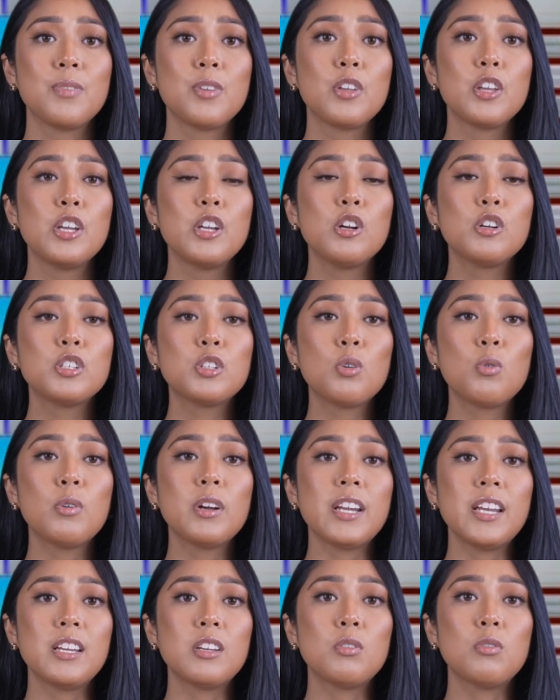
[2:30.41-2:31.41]
Here's what
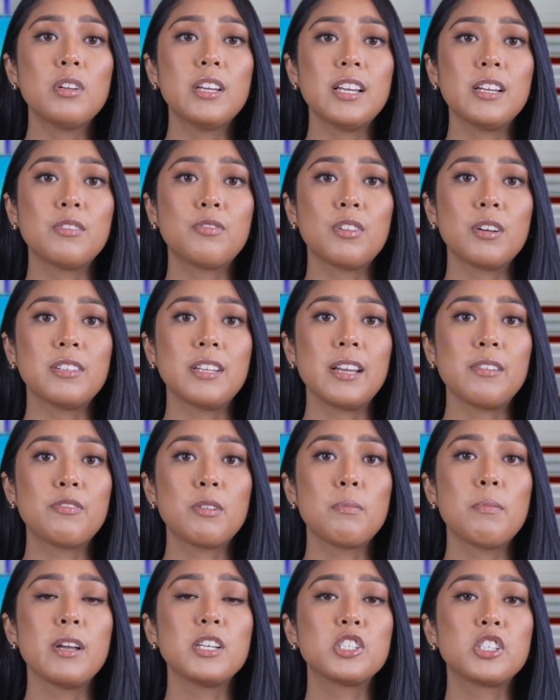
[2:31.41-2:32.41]
we can glean from the
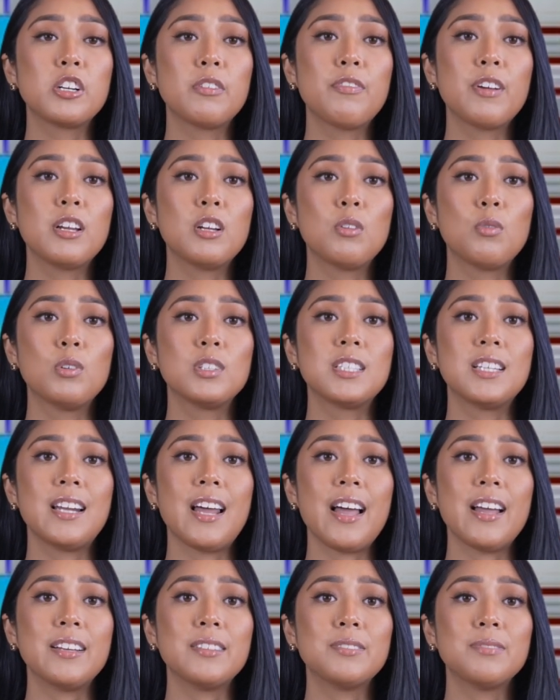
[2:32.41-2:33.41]
information available
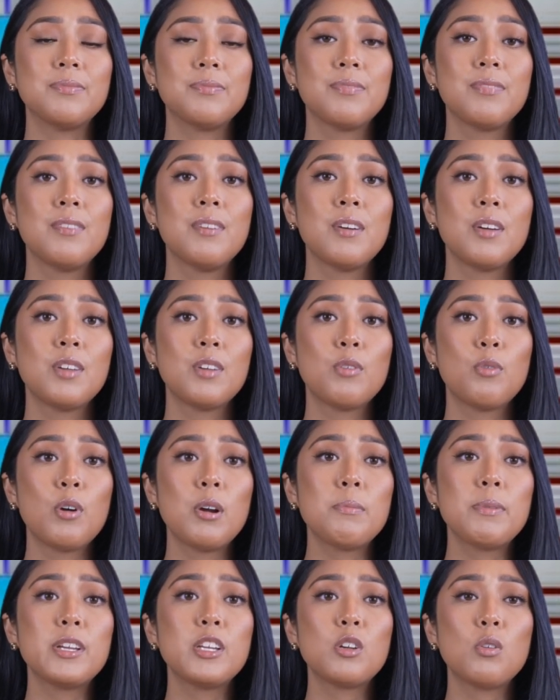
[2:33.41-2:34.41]
today.
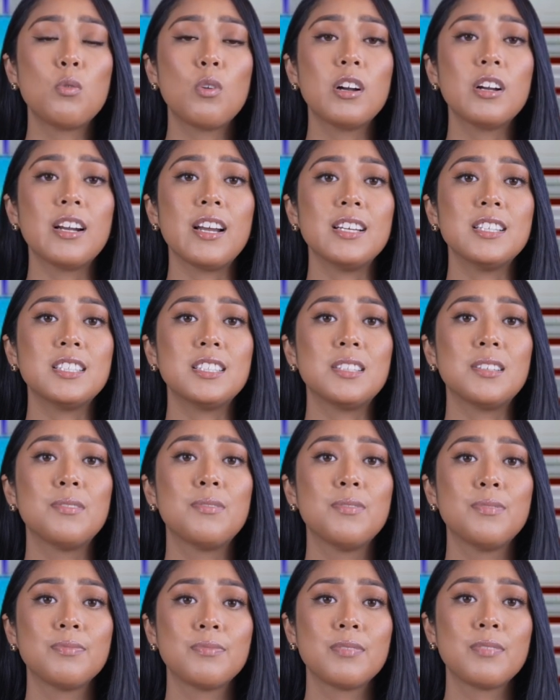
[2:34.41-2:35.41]
Limited awareness.
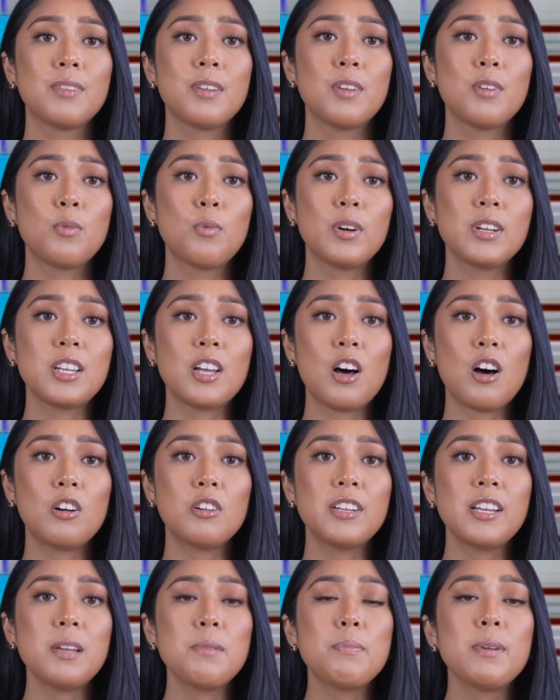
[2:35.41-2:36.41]
With
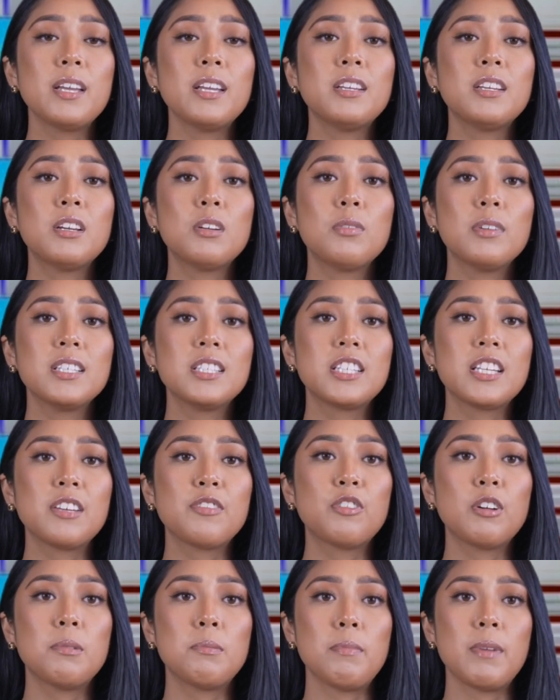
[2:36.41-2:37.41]
Omni being delisted
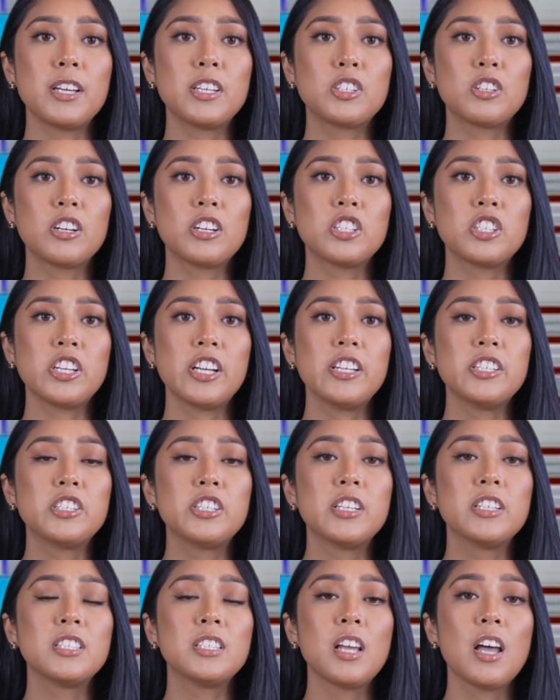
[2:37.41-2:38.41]
from major
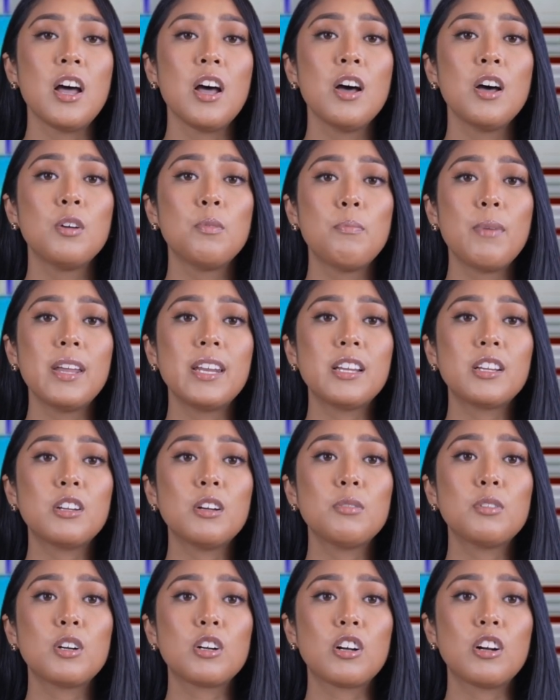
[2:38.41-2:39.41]
exchanges, many
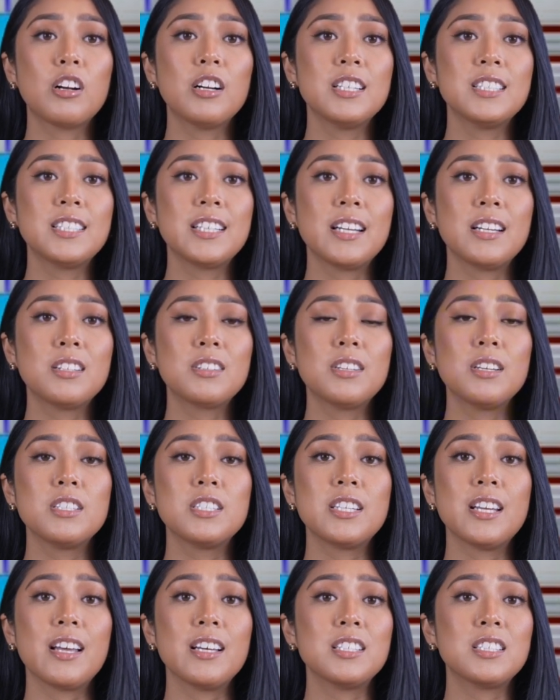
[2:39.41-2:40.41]
cryptocurrency
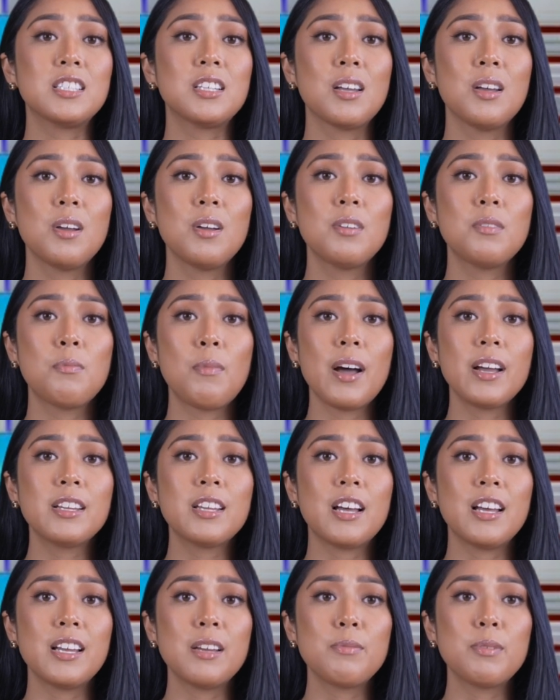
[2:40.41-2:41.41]
enthusiasts might
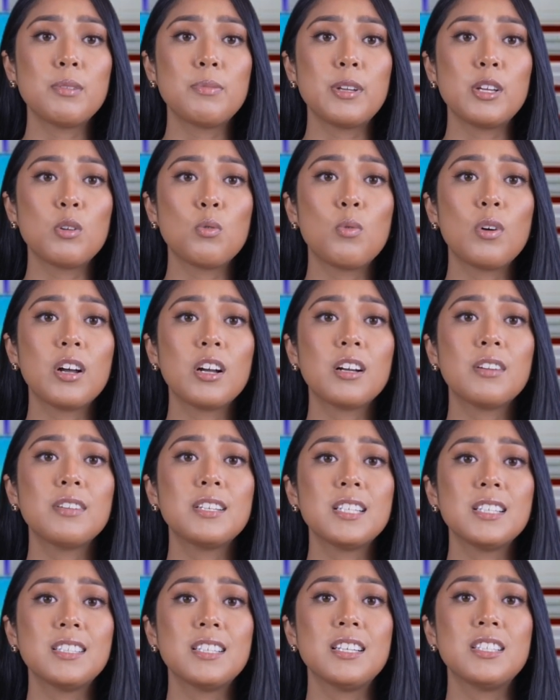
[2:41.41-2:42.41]
not even be aware of
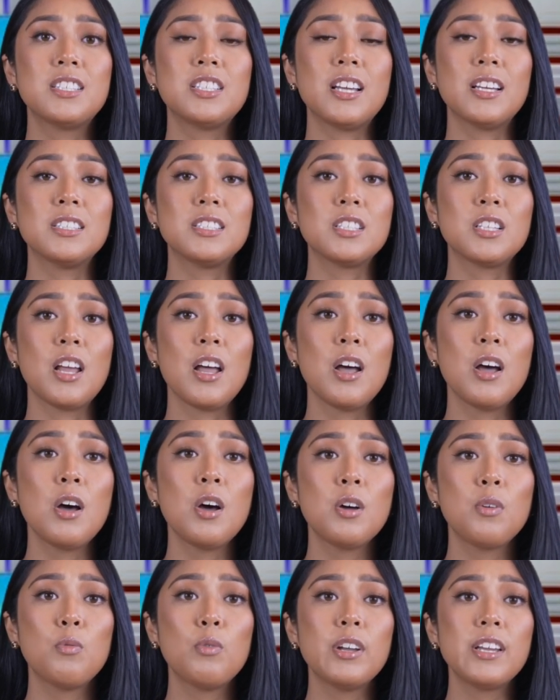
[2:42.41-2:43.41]
its existence,
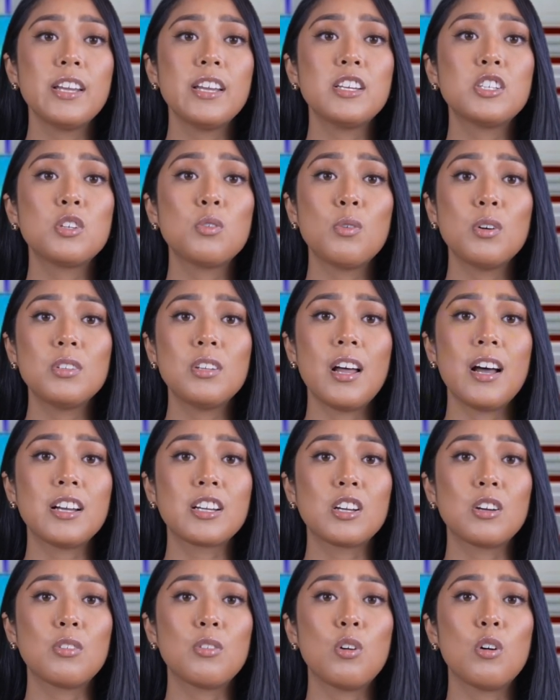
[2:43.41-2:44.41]
leading to a lack
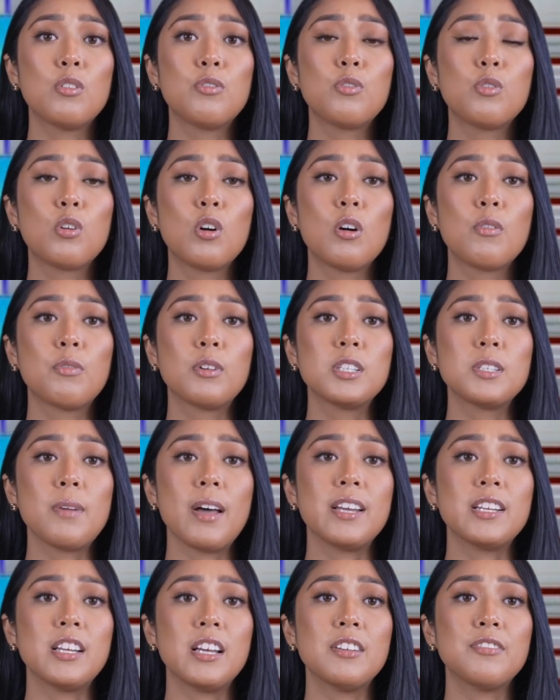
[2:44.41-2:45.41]
of overall
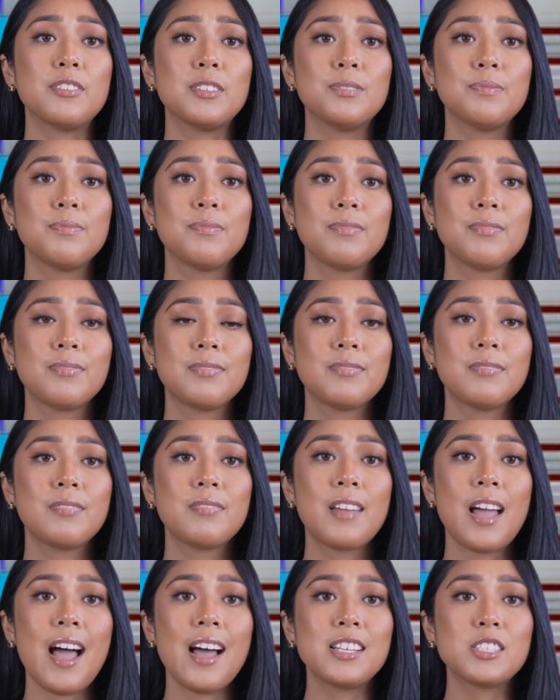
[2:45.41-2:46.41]
perspective.
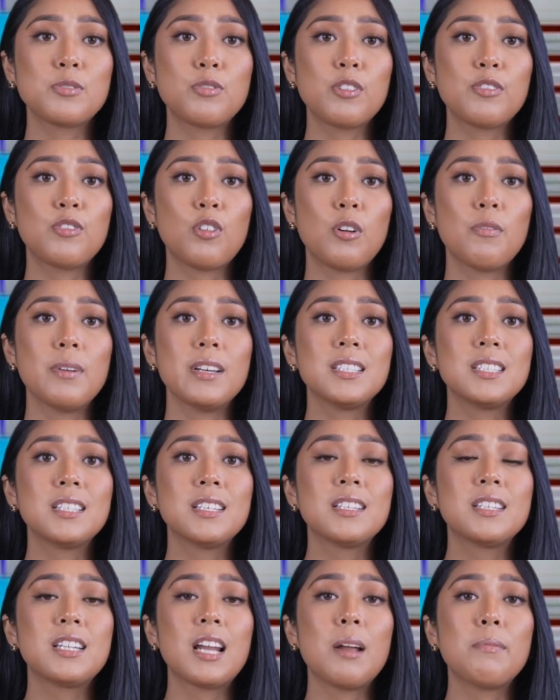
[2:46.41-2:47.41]
Past performance
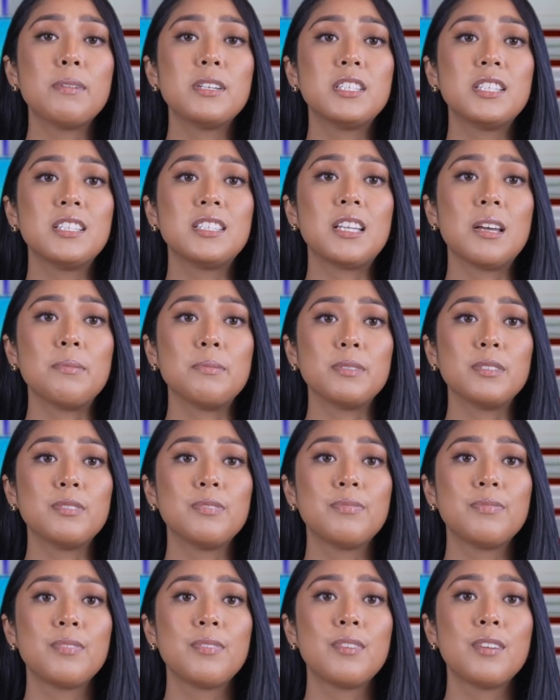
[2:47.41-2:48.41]
skepticism.
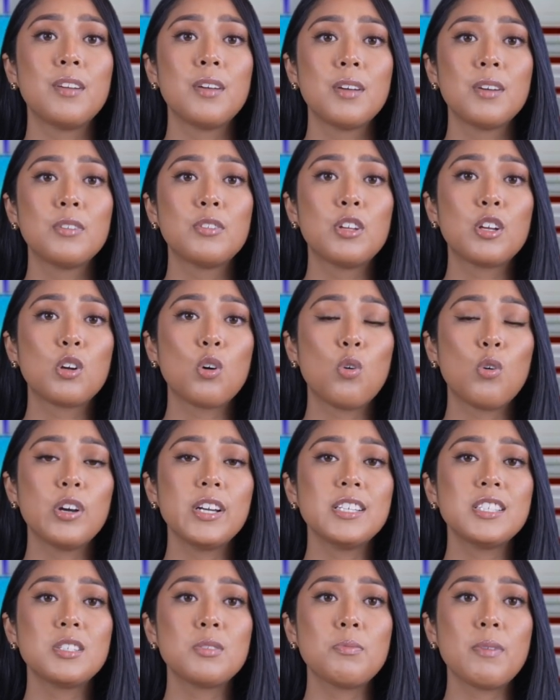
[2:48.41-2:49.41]
The
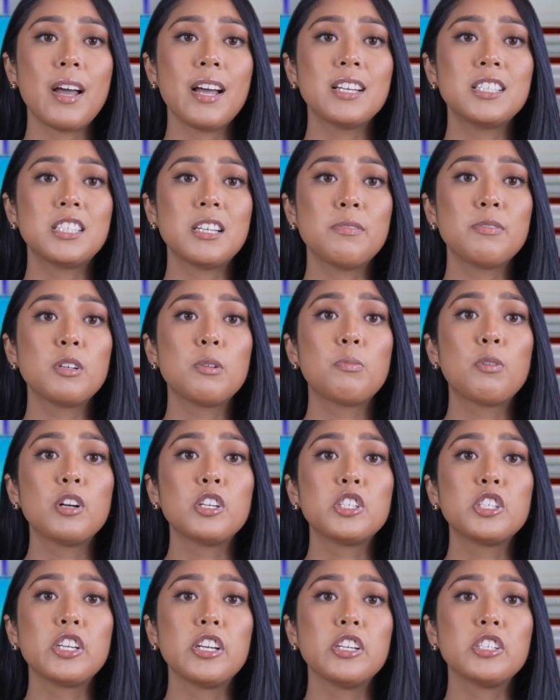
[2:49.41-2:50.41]
coin's massive
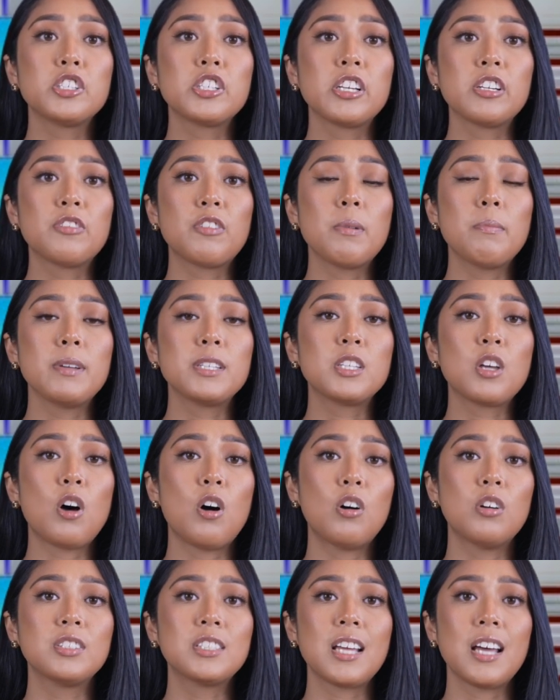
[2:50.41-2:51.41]
depreciation from its
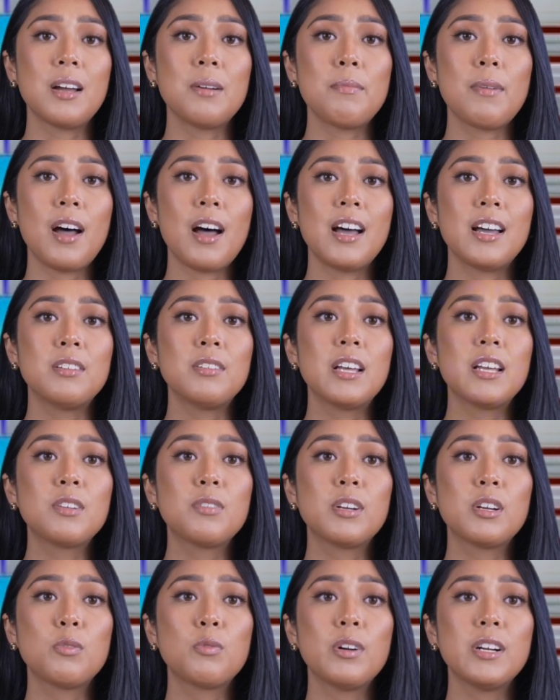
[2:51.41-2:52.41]
all-time high
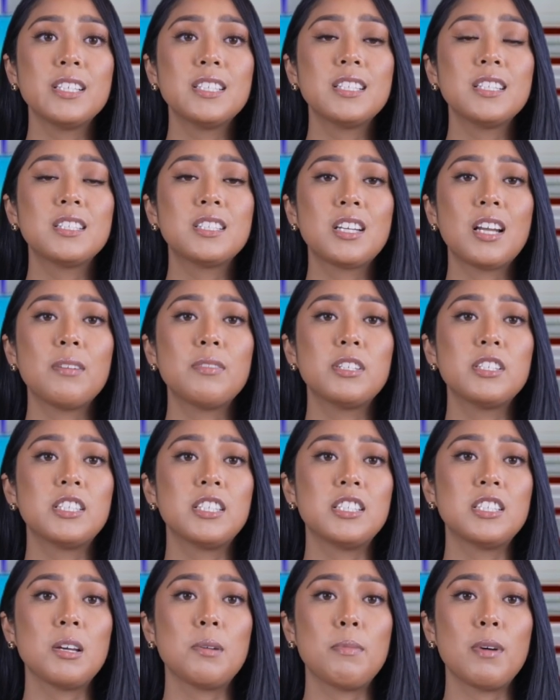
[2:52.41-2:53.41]
likely raises
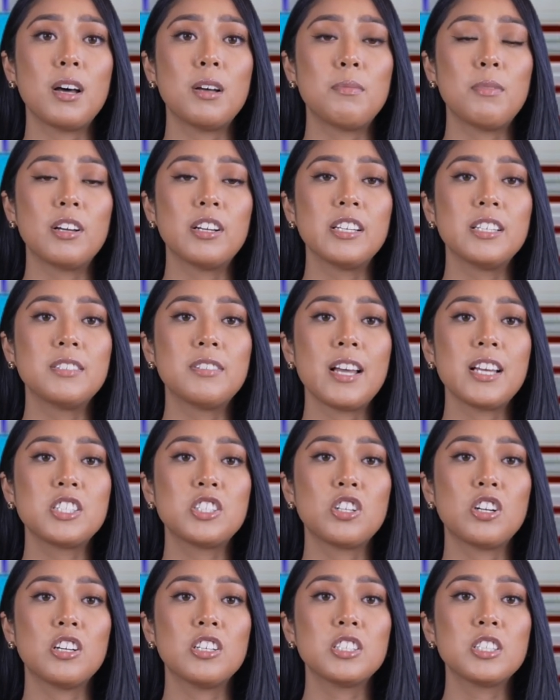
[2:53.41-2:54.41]
skepticism among
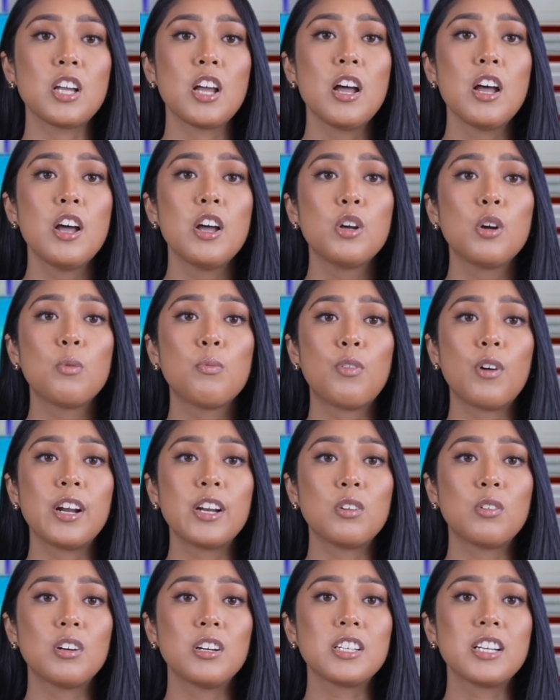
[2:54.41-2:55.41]
investors who
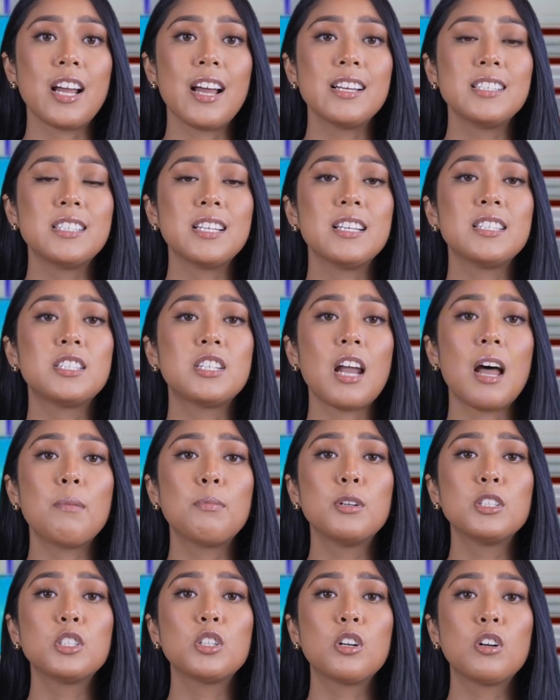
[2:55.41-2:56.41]
prioritize
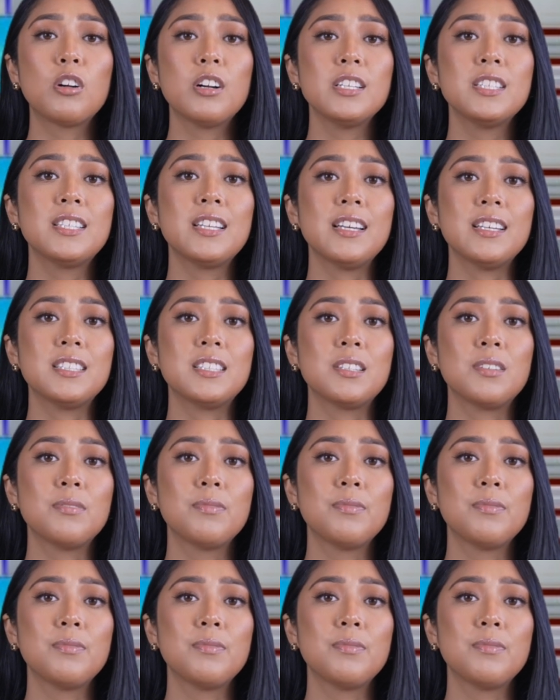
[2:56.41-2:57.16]
established currencies.